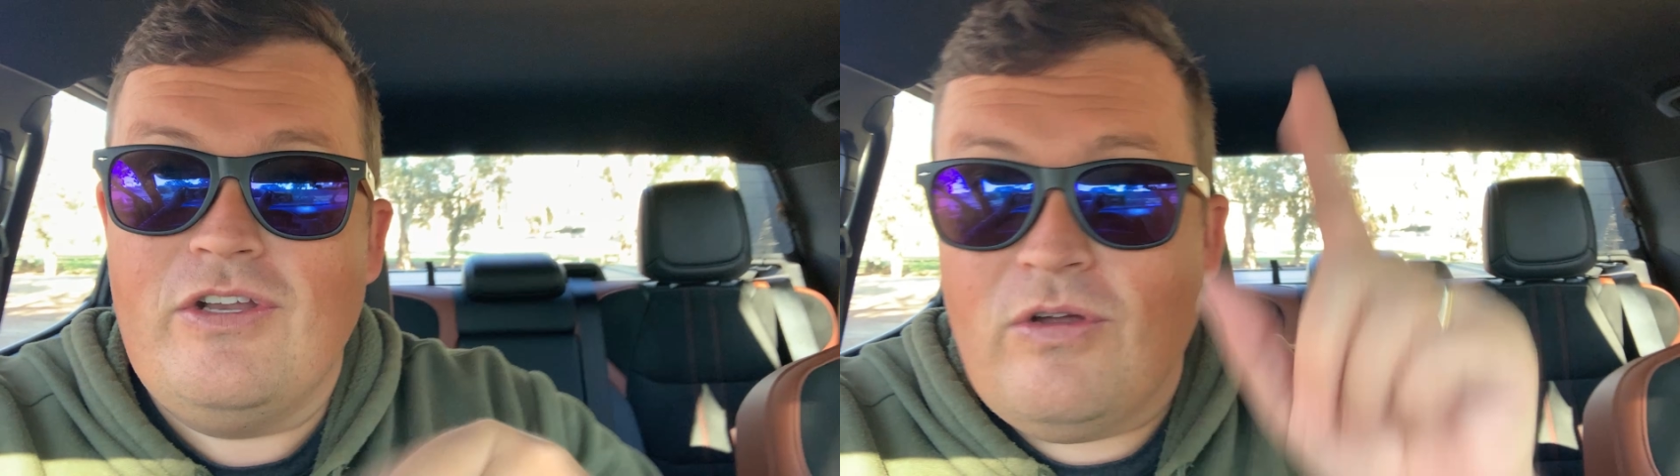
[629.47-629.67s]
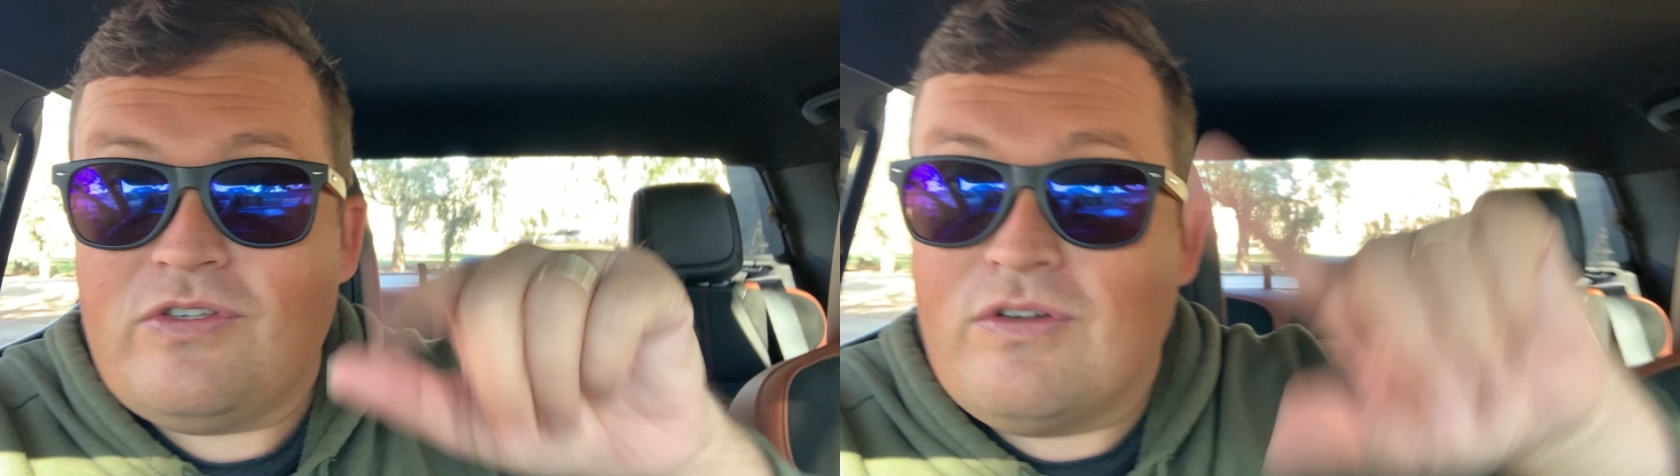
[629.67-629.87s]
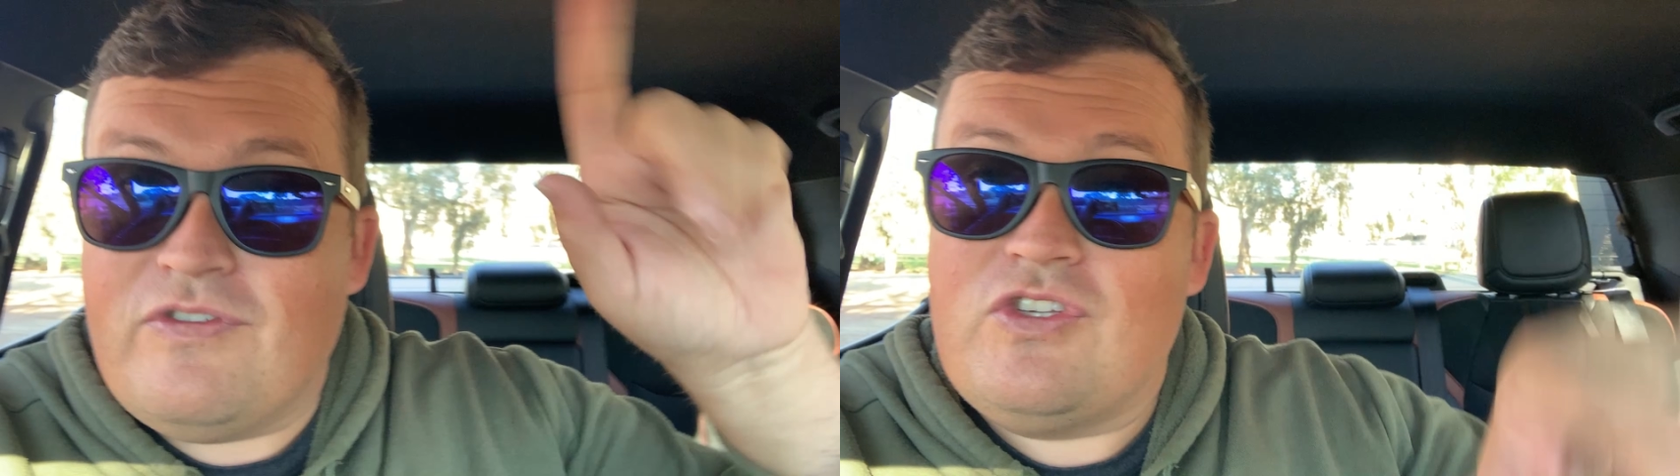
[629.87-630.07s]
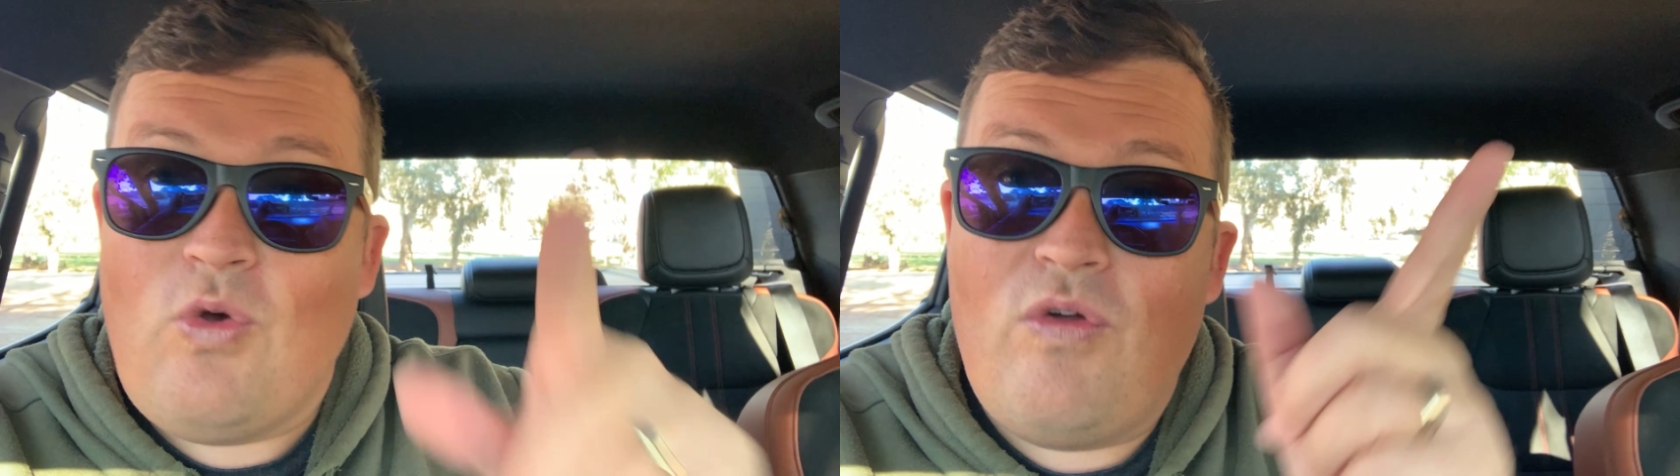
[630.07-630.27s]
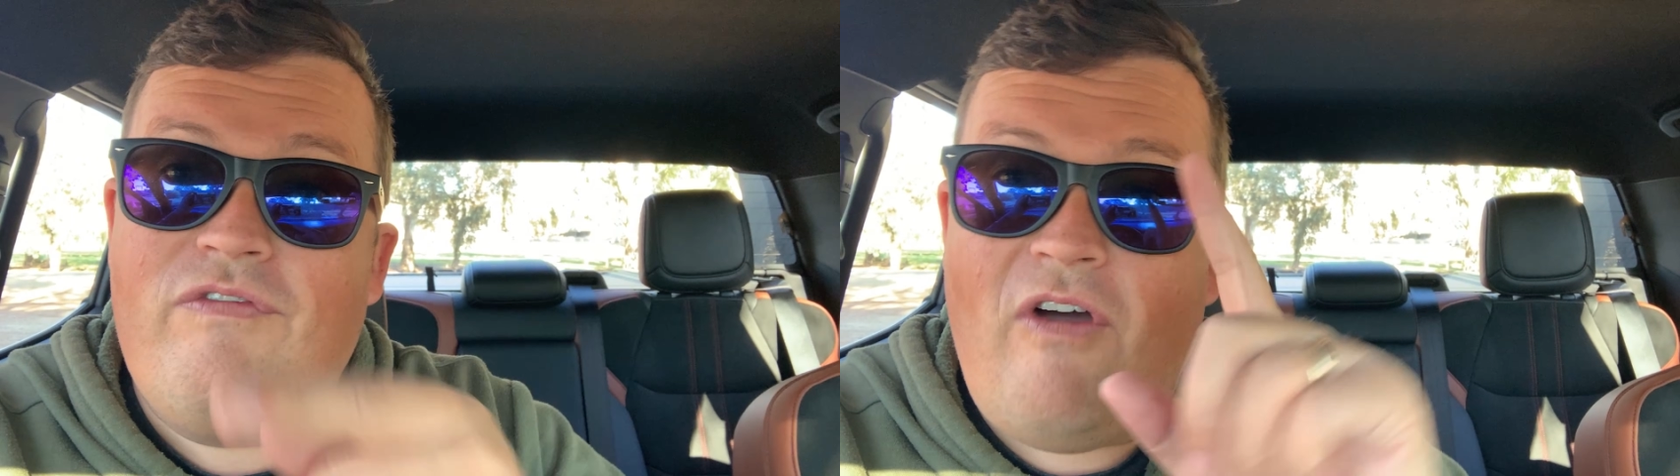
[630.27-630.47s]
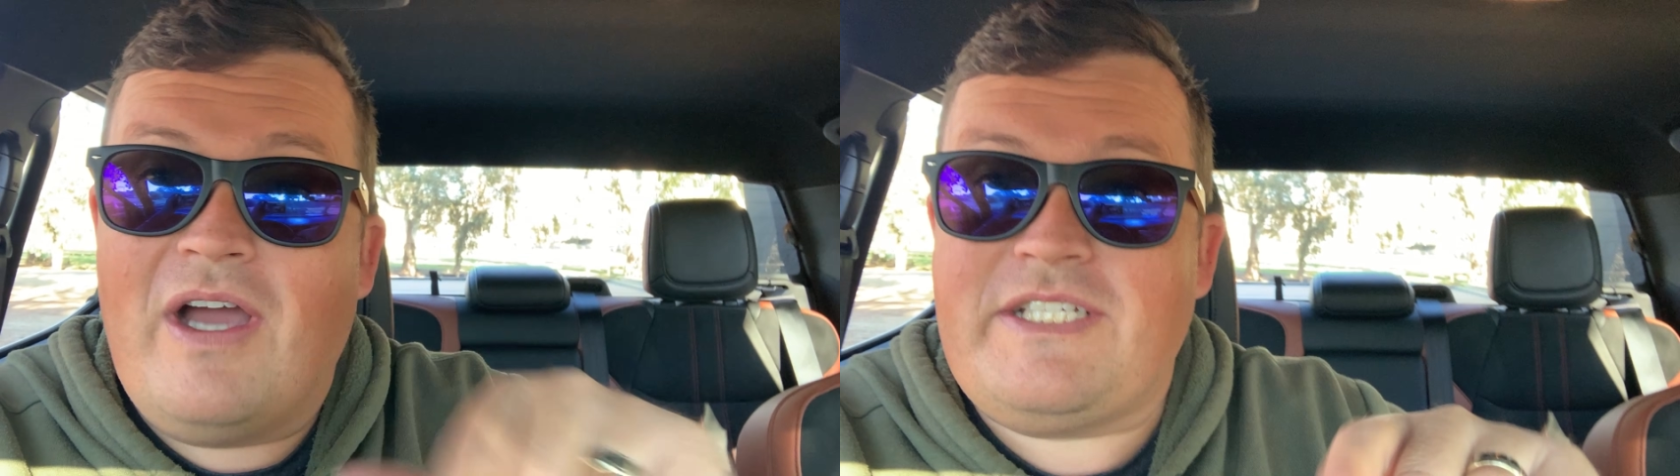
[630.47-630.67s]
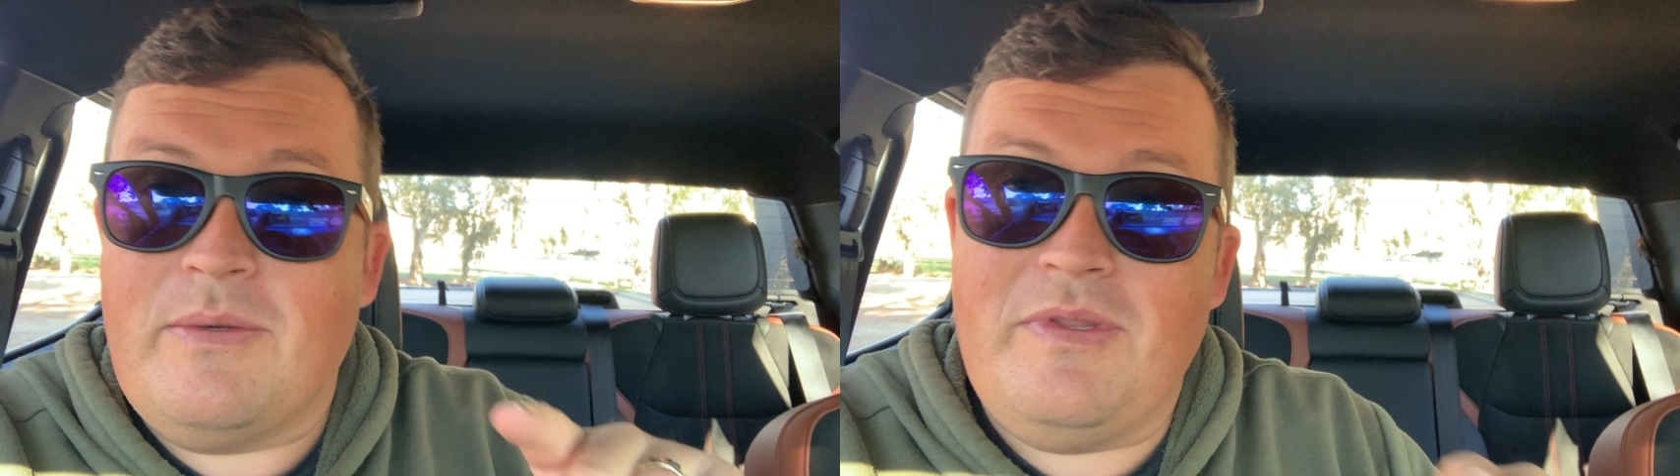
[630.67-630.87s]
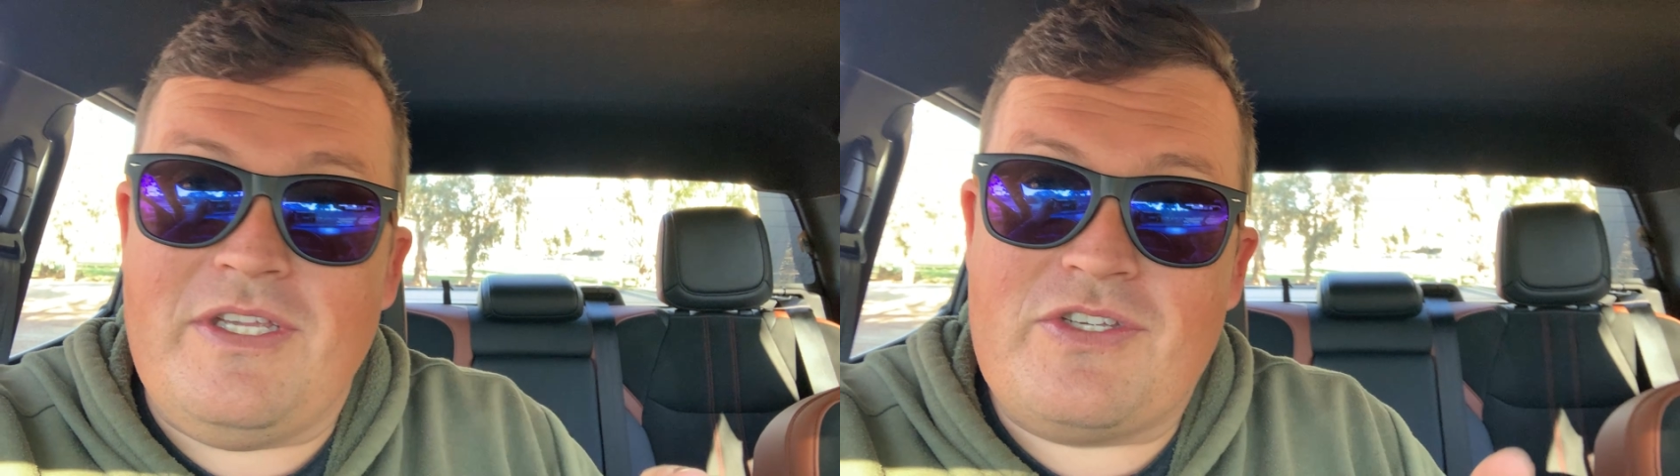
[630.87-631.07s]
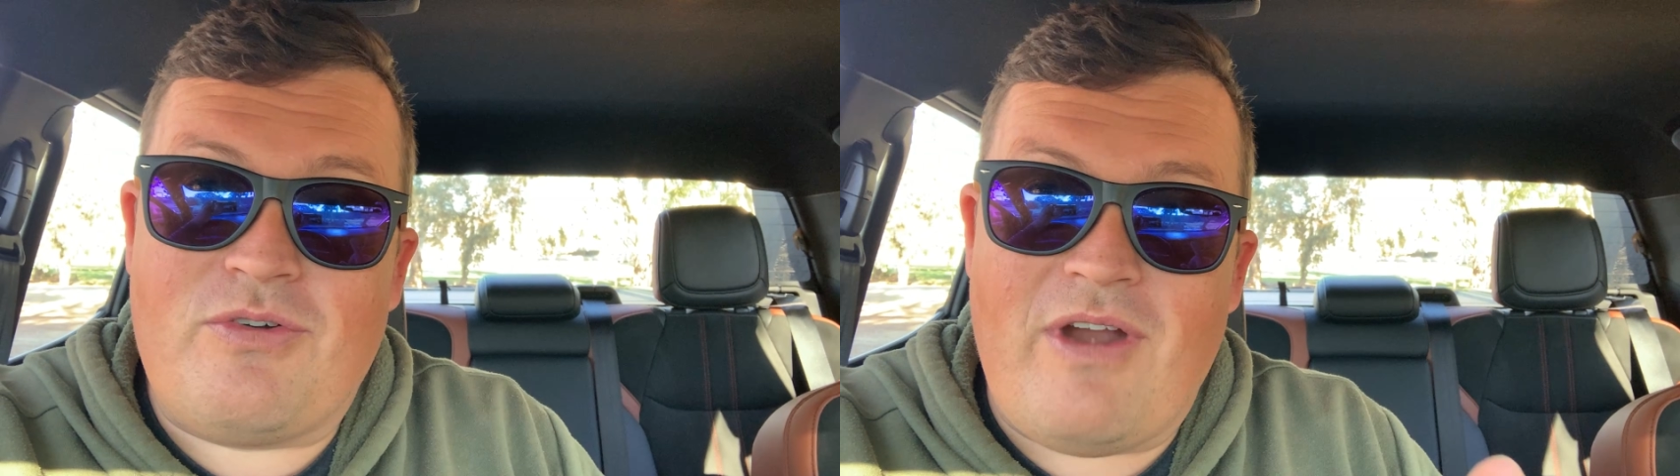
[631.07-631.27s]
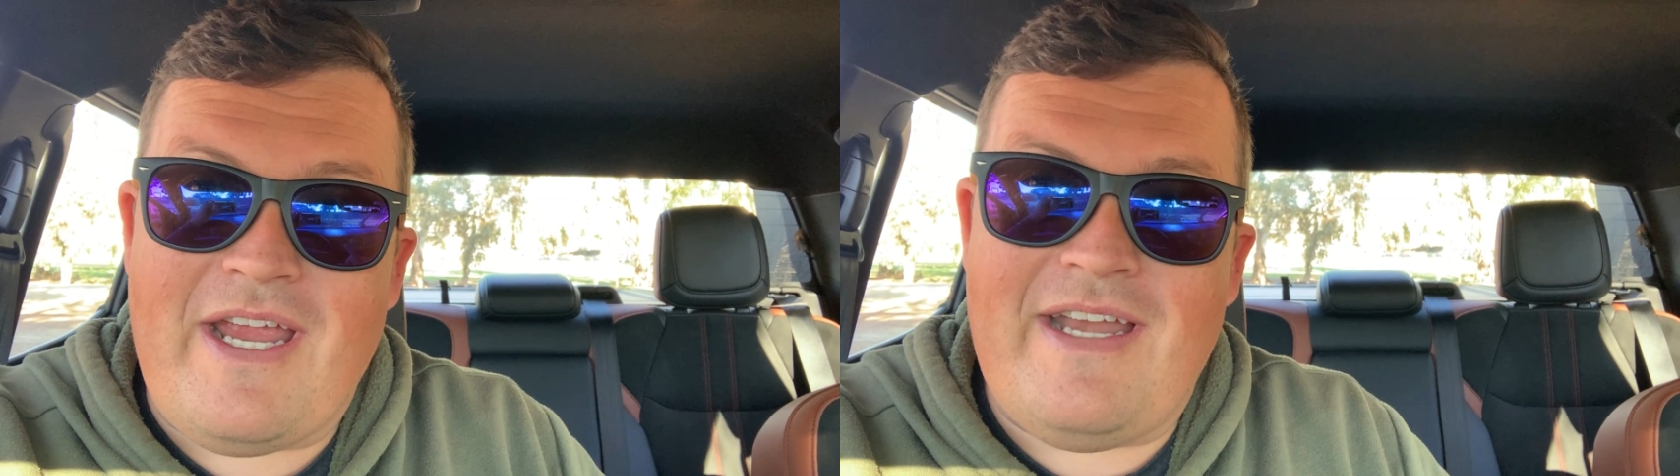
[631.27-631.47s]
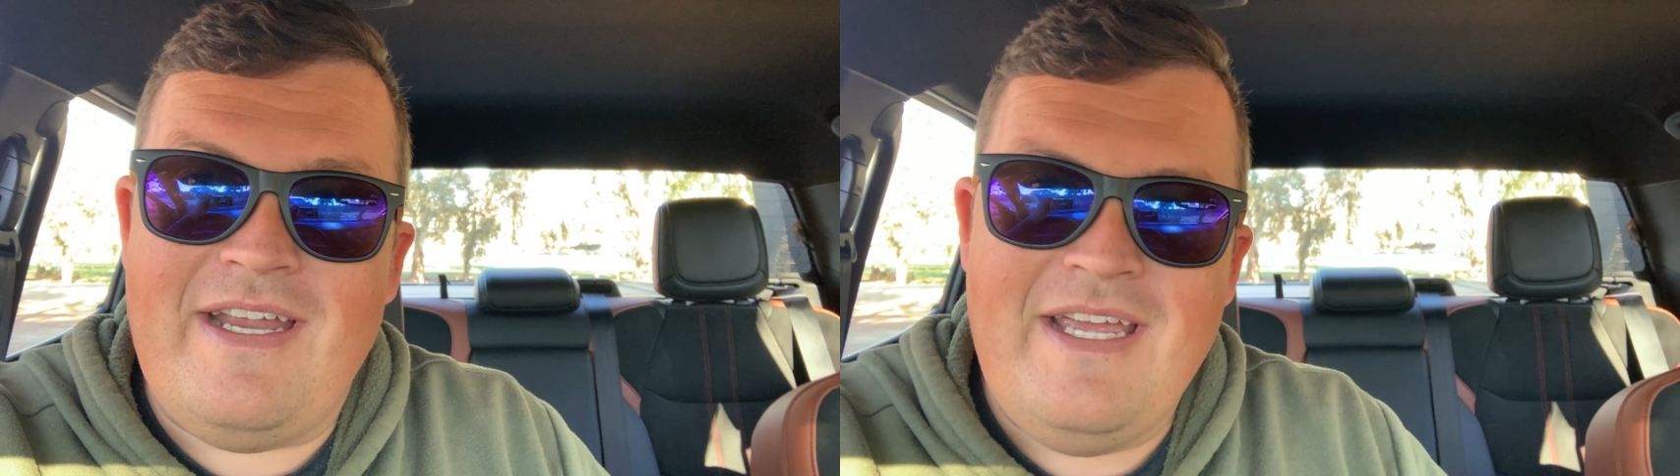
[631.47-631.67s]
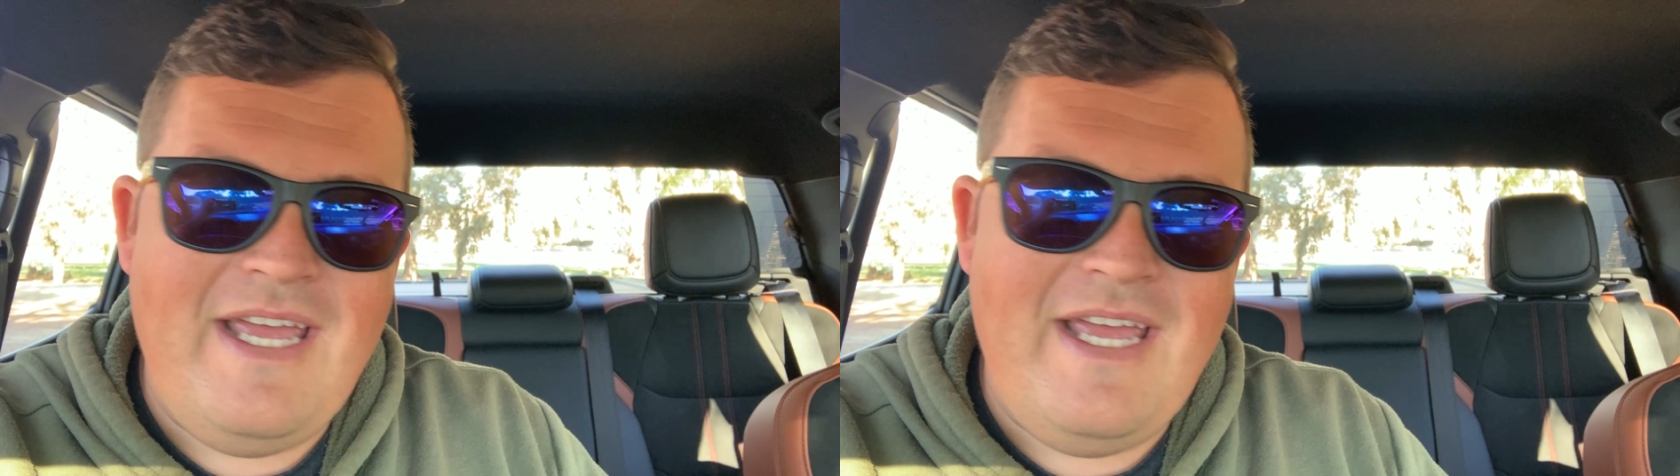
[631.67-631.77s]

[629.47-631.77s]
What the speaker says: not sort of sword fighting with your screen